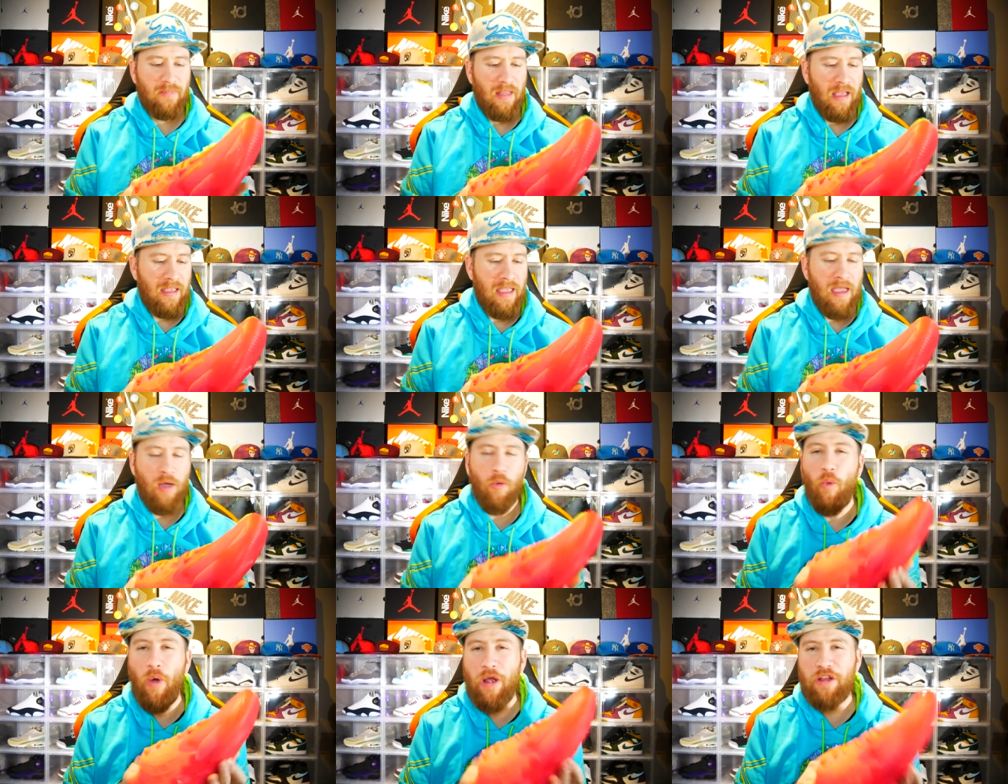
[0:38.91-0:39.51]
I
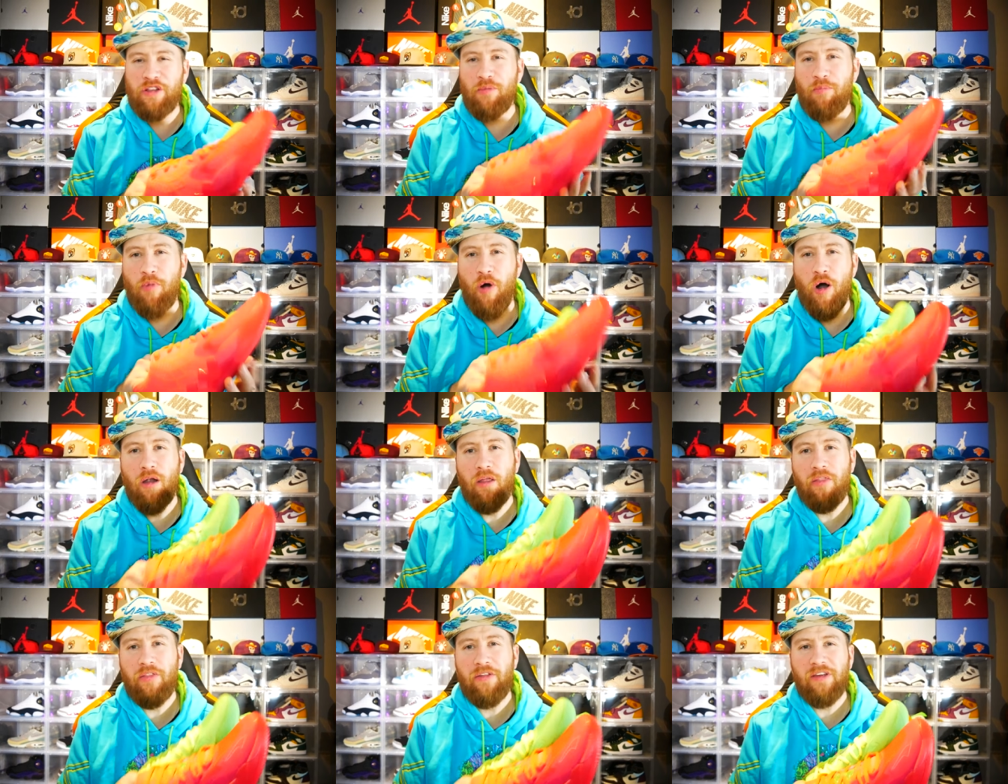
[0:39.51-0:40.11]
can't wait to
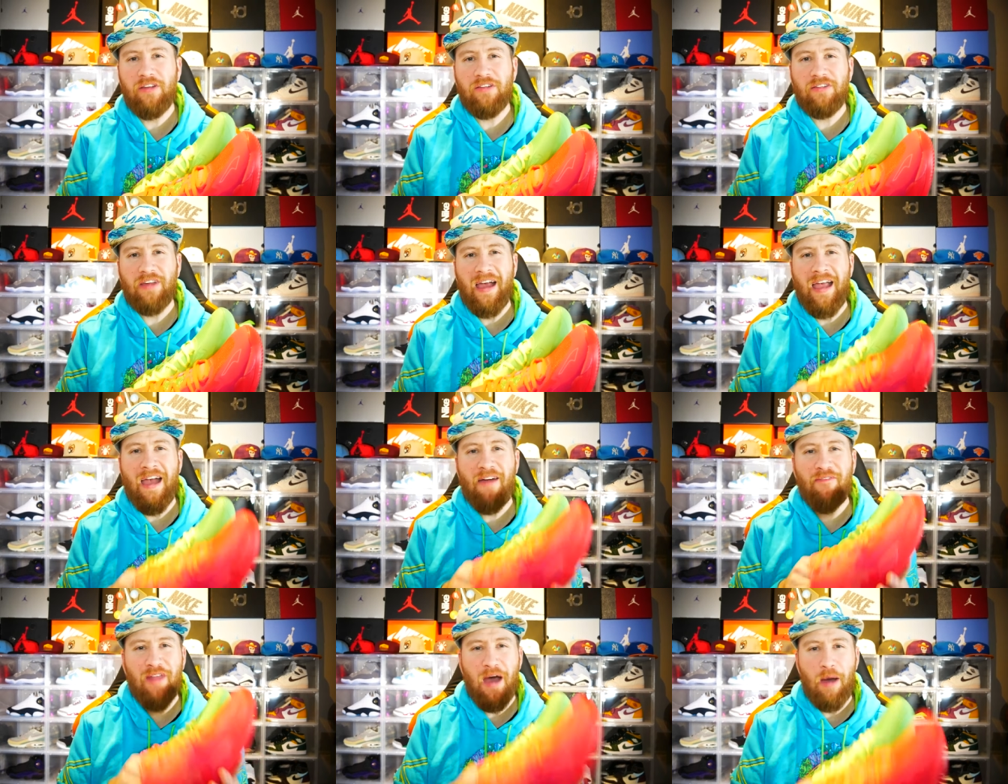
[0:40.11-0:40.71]
ball in these.
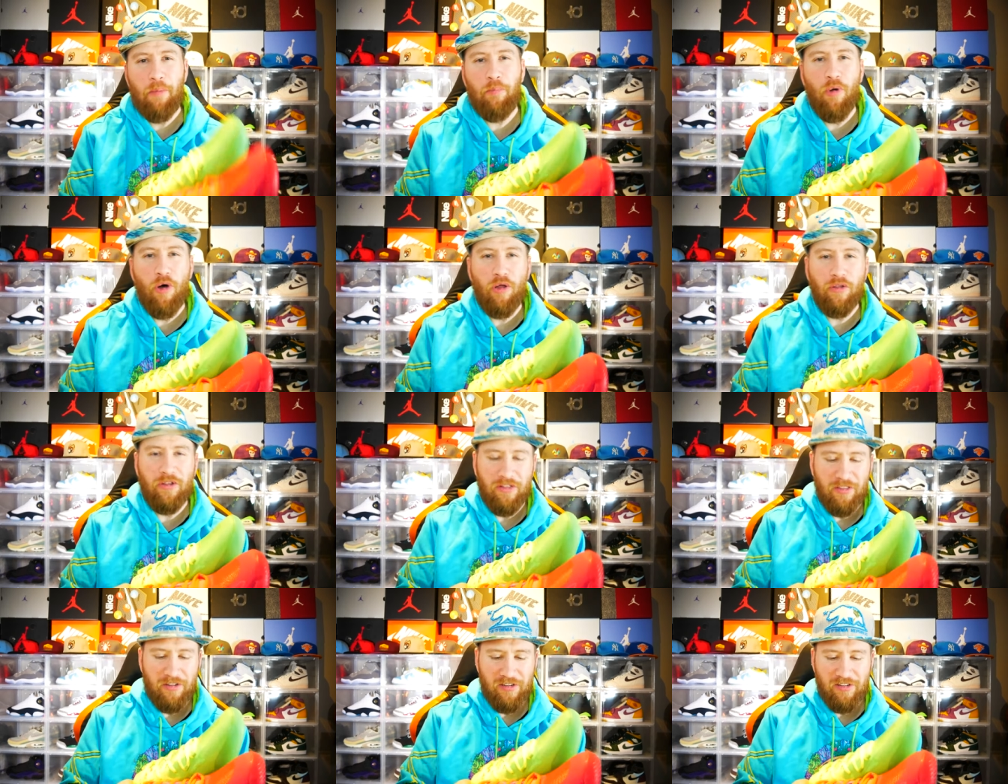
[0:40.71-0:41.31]
I have not
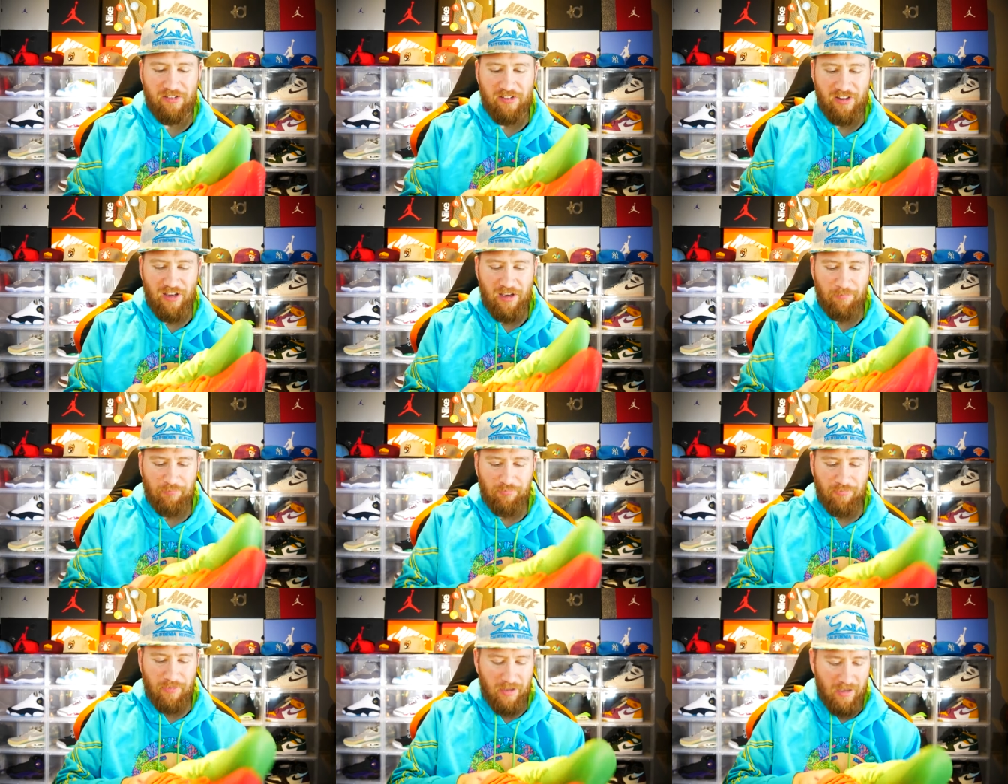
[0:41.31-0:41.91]
balled in these
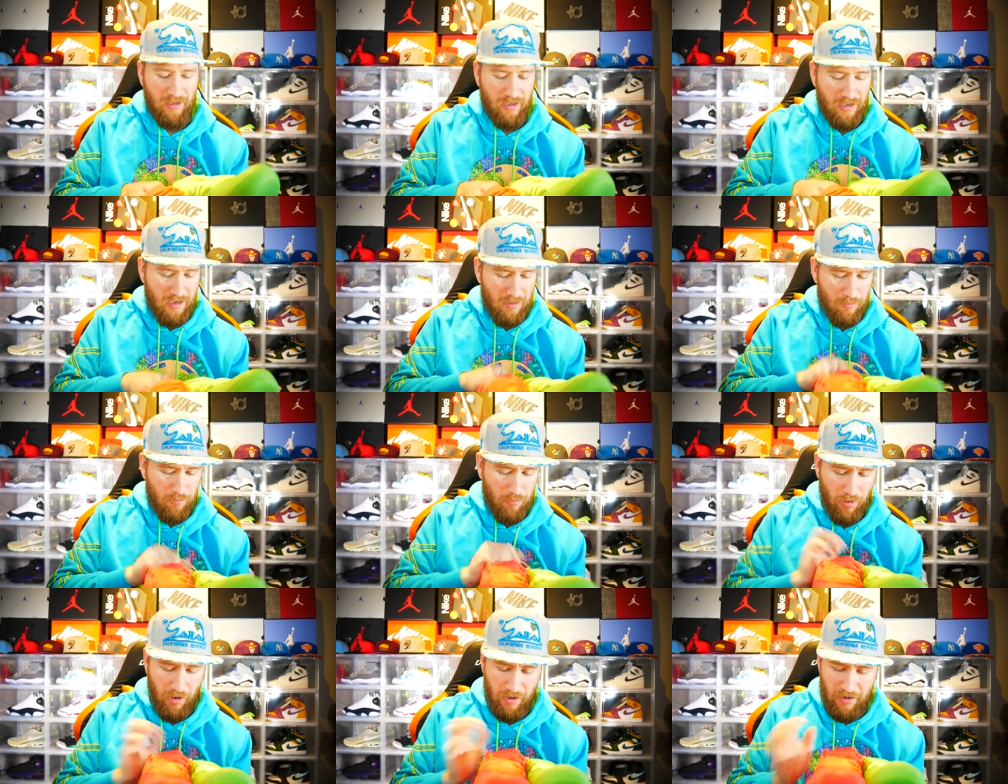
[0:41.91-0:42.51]
yet.
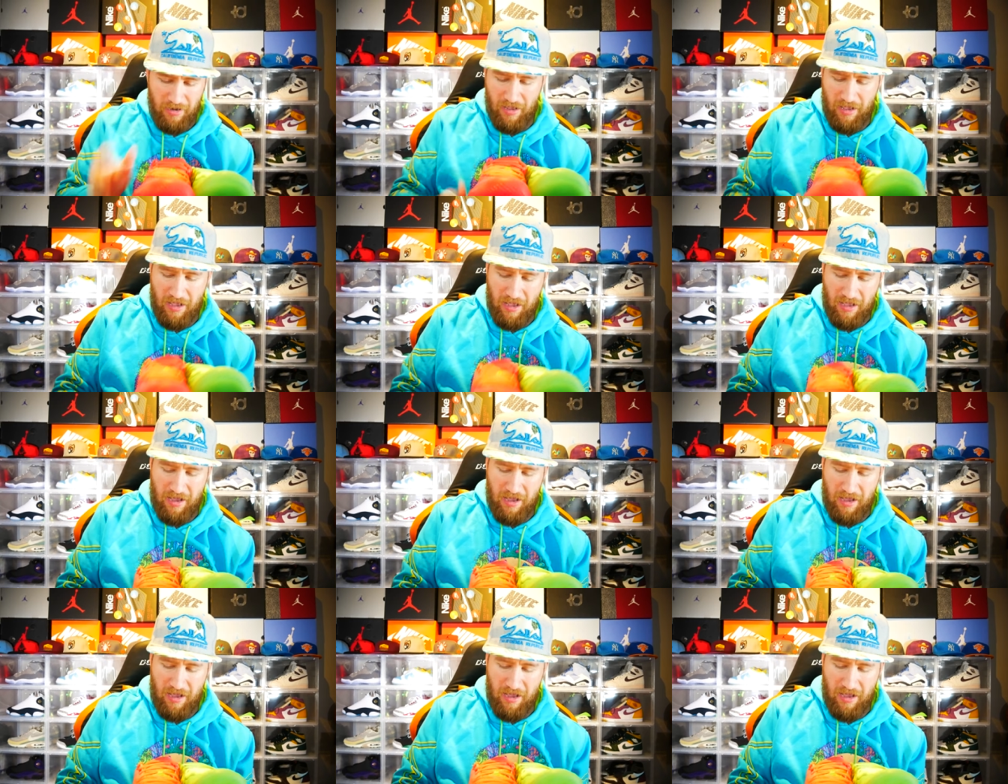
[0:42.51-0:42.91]
But